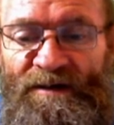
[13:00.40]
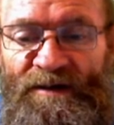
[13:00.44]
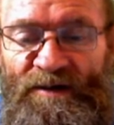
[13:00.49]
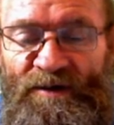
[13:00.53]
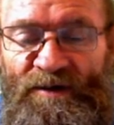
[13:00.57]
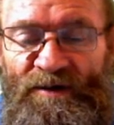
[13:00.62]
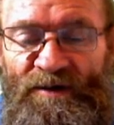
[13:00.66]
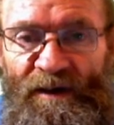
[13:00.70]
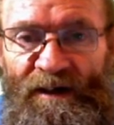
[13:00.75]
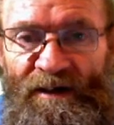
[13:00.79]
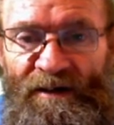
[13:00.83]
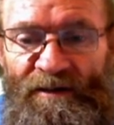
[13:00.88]
as
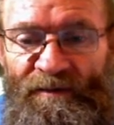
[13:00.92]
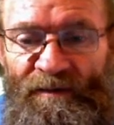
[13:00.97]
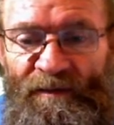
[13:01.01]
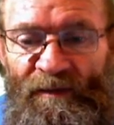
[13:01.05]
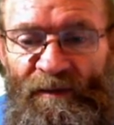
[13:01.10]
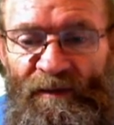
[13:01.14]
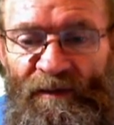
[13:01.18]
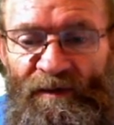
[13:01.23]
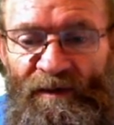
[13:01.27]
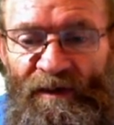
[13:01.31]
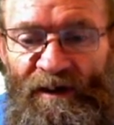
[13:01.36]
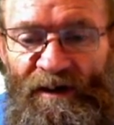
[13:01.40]
well,
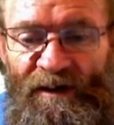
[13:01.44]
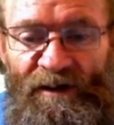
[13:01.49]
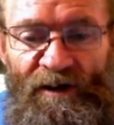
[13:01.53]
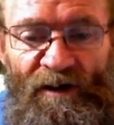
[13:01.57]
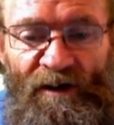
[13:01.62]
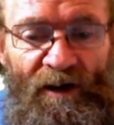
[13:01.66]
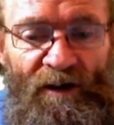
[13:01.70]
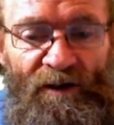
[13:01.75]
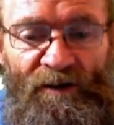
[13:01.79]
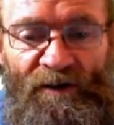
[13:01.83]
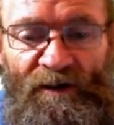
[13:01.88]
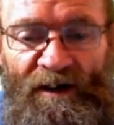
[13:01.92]
and your
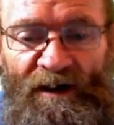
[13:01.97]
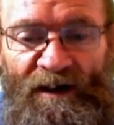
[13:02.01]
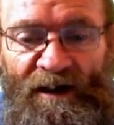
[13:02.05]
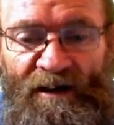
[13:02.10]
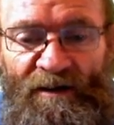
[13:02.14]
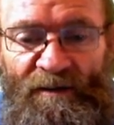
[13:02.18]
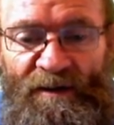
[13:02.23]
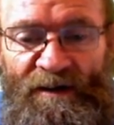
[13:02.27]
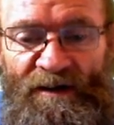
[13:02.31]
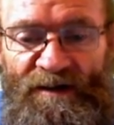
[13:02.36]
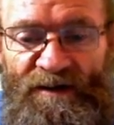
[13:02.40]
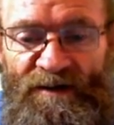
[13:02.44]
local
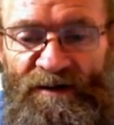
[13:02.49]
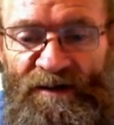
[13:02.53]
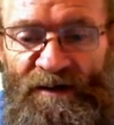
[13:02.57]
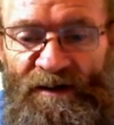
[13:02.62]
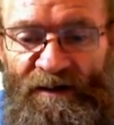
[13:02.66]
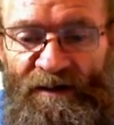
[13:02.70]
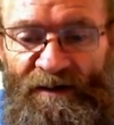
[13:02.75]
labels,